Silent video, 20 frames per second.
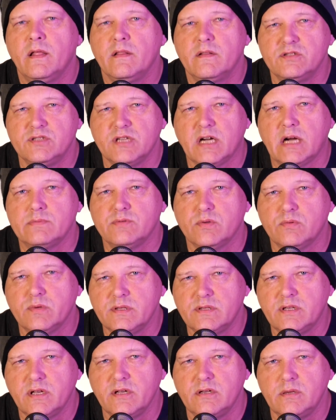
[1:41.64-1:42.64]
The jobs will
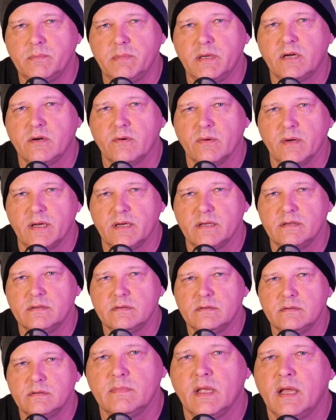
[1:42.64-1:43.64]
continue to be created,
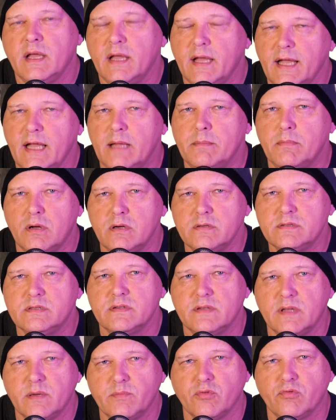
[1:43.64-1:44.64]
and most
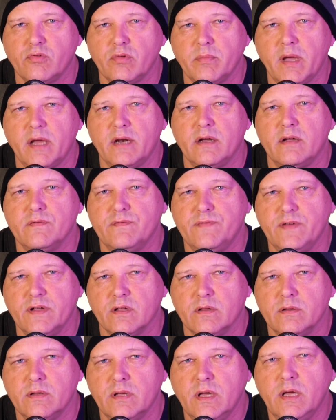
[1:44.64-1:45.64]
of them will remain
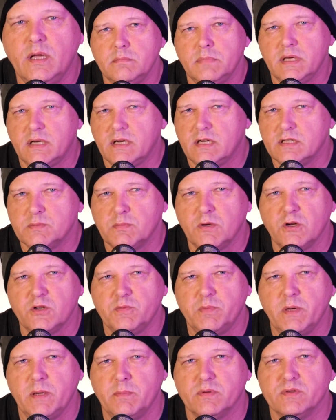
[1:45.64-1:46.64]
unfilled because
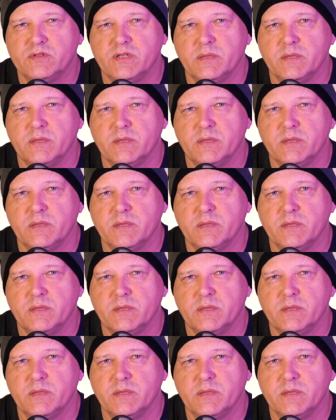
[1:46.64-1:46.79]
most people